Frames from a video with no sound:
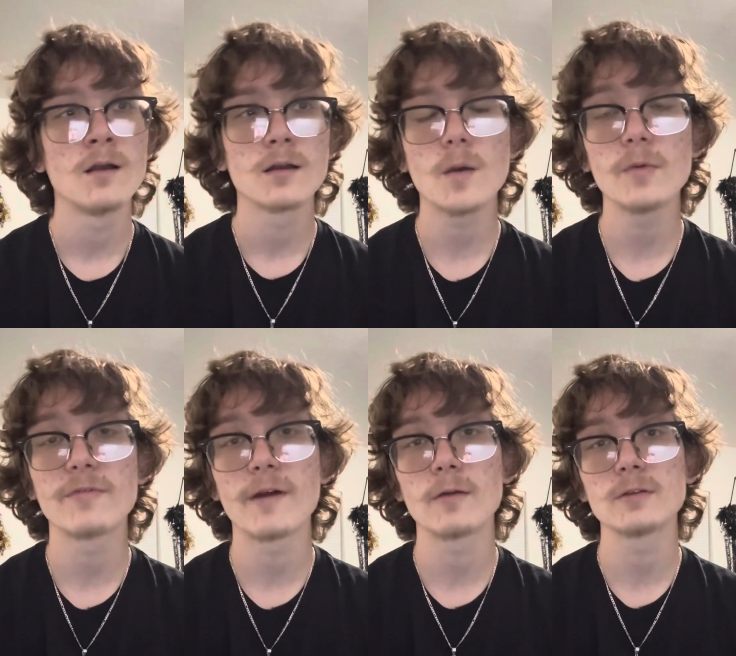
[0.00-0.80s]
A couple
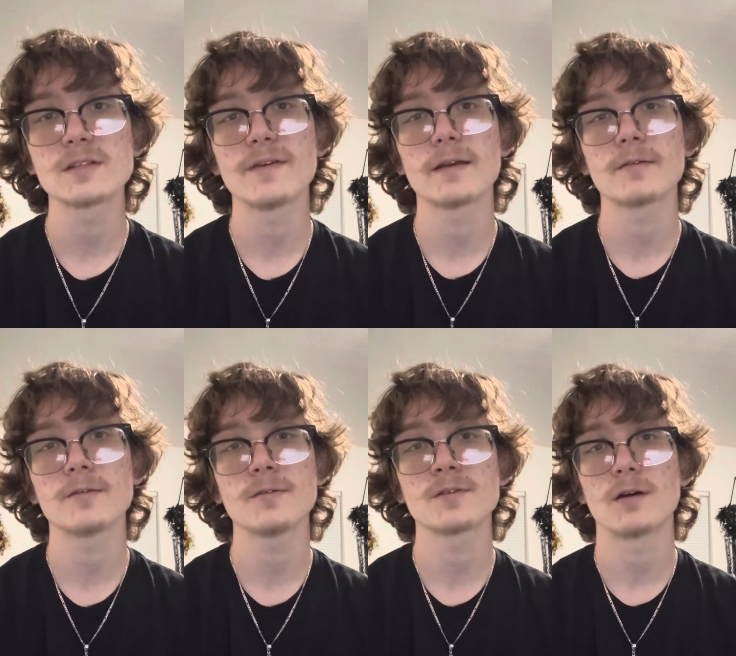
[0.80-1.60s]
virulence
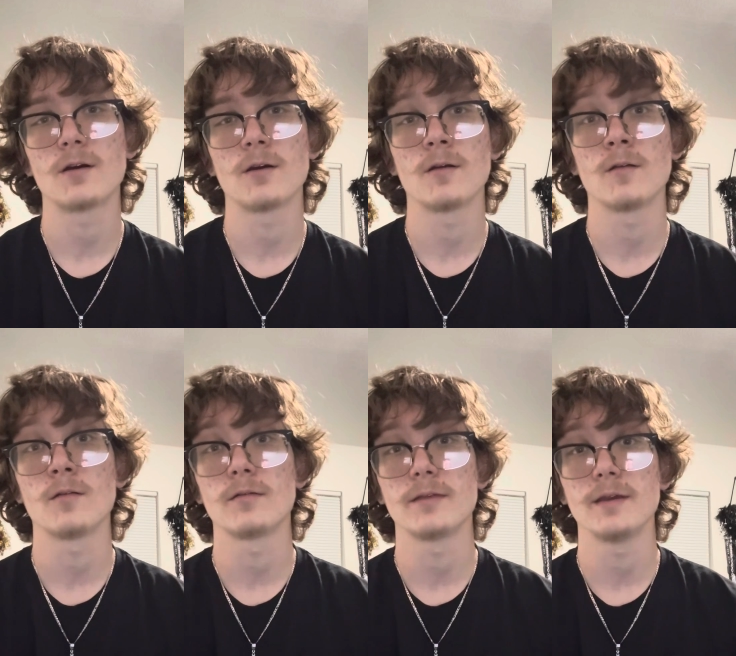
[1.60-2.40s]
factors are
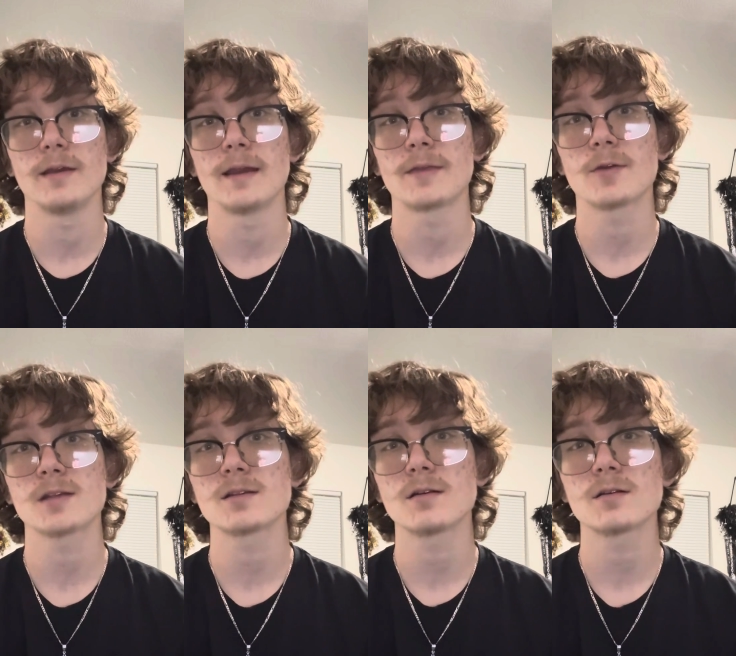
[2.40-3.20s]
the
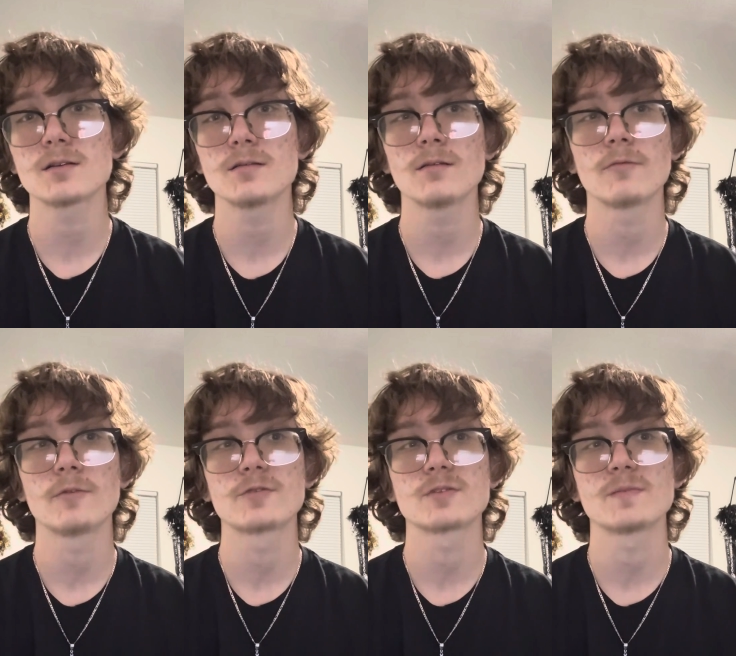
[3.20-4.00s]
anthrax toxin,
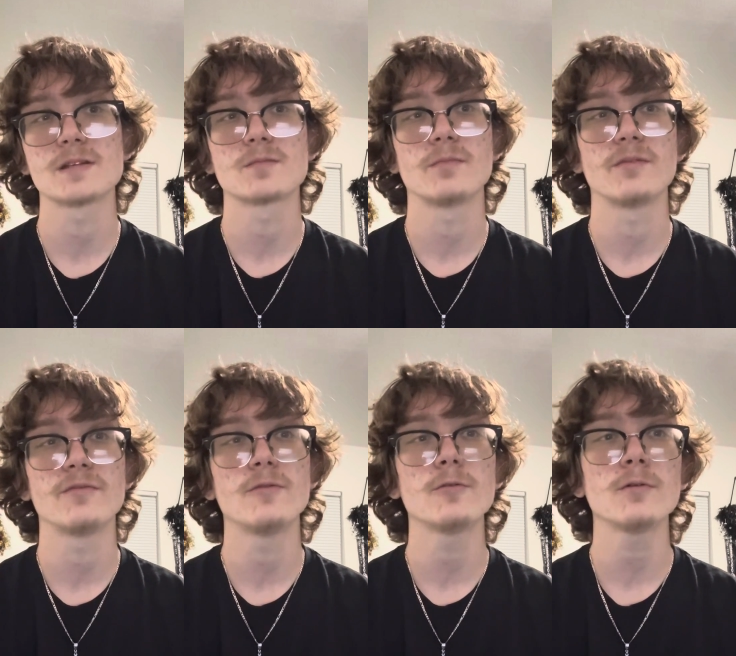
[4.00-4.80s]
which was mentioned
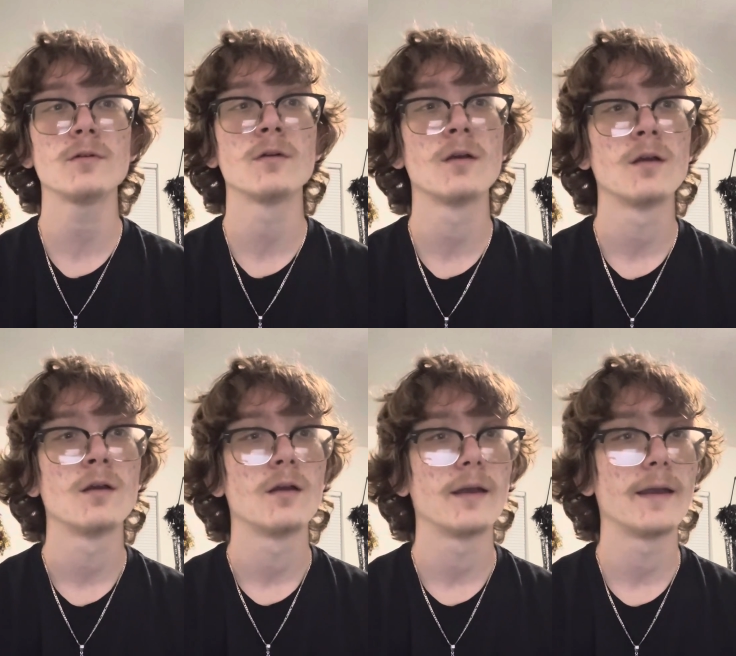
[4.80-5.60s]
before,
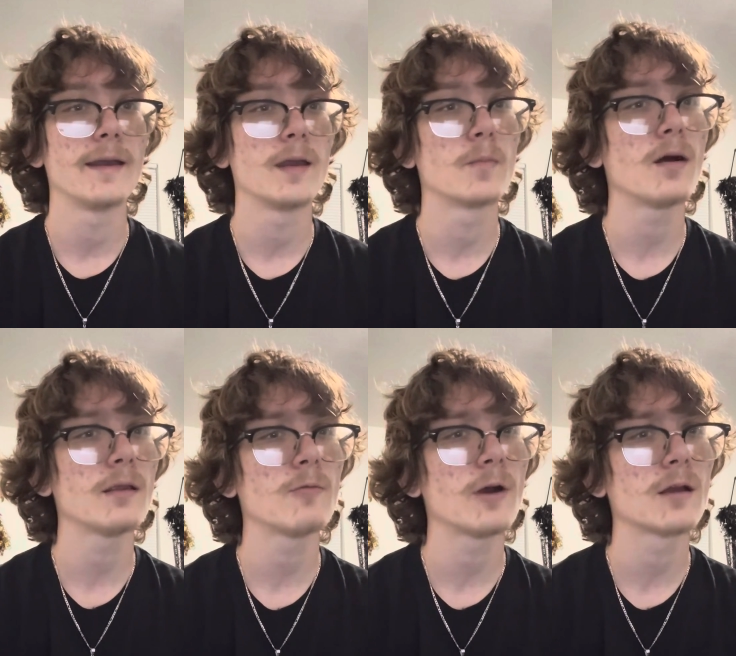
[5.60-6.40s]
a
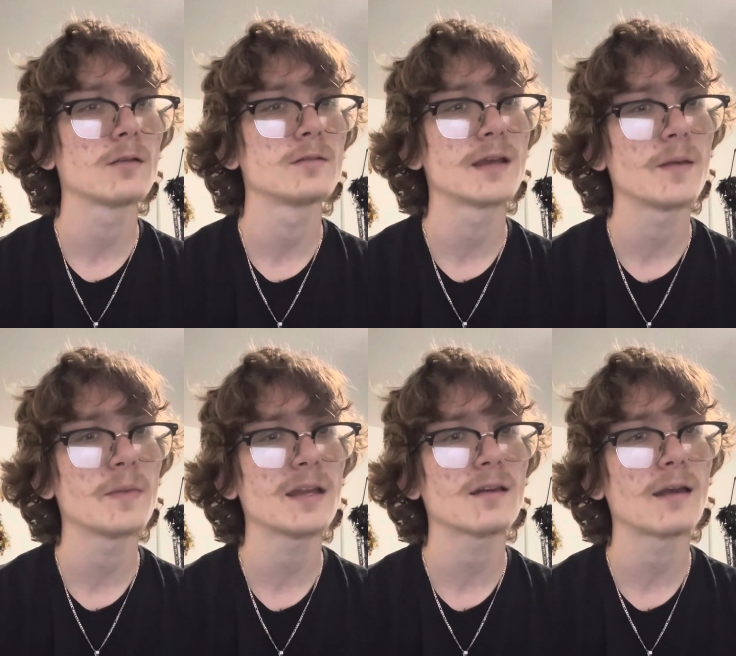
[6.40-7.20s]

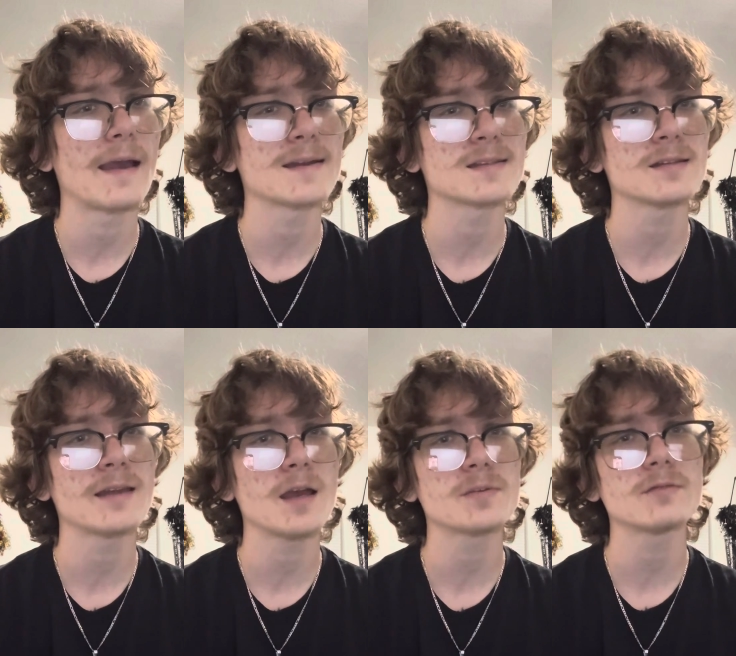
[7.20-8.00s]
poly-Y-glutamic acid
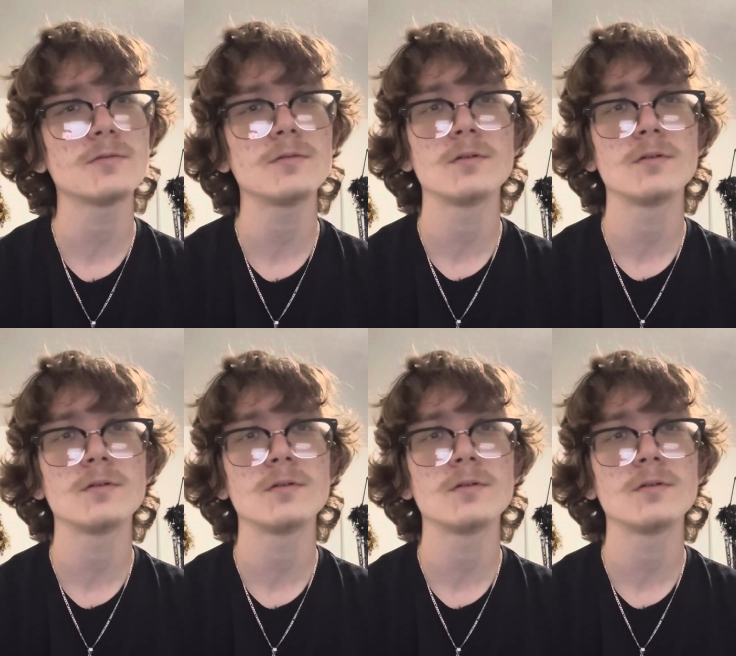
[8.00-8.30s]
capsule